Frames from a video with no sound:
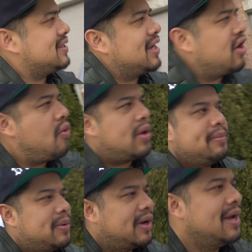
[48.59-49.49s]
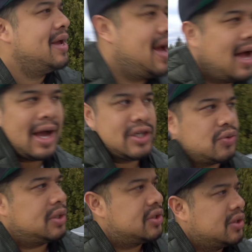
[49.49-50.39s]
said it already, but I
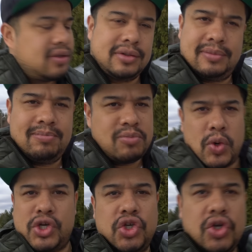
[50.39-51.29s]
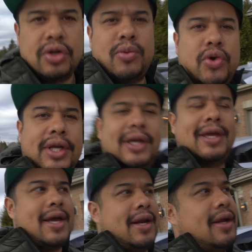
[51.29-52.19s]
just wanted to wish you good morning
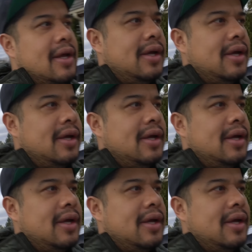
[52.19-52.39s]
again.